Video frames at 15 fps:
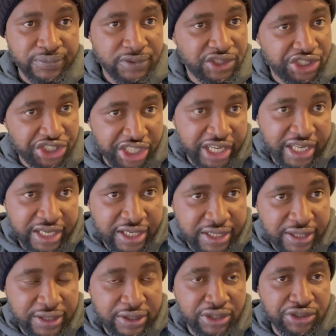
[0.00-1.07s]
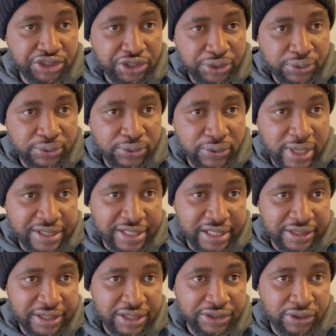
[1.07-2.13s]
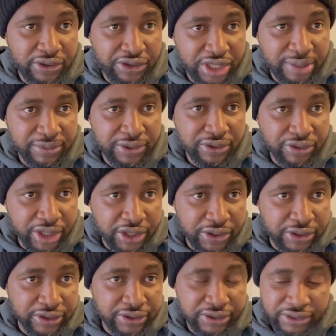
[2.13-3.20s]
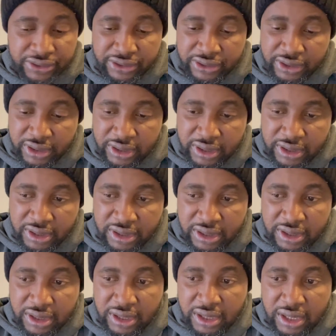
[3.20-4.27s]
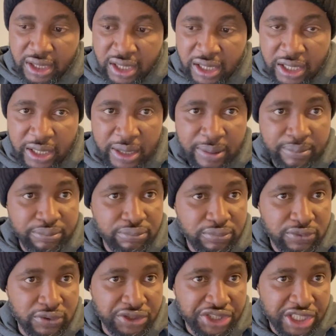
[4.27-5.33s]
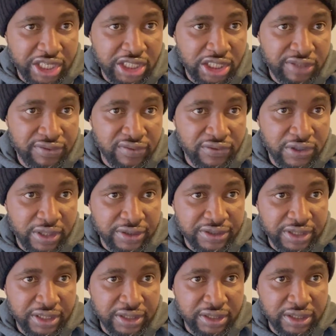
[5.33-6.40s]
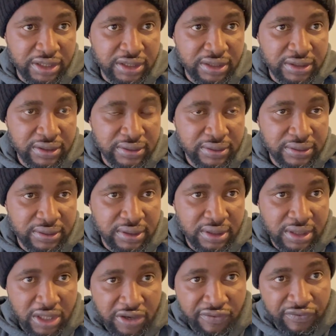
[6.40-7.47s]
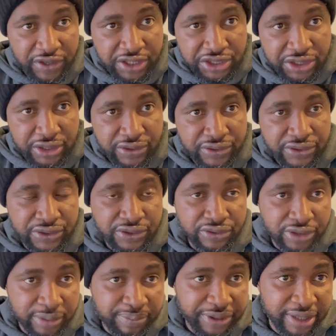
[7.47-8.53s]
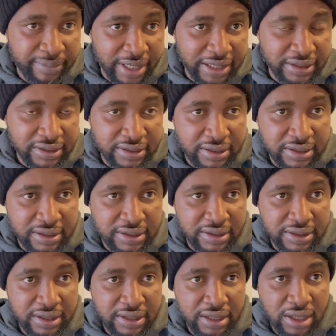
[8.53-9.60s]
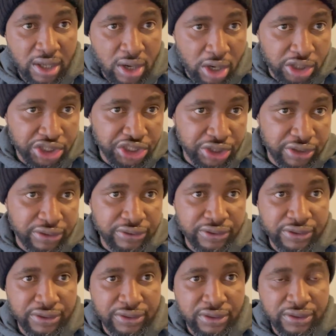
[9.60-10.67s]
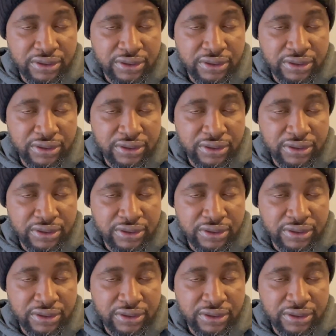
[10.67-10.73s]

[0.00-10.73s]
check on you to ascertain your criminal records, to check if you've got any convictions, reprimands, cautions,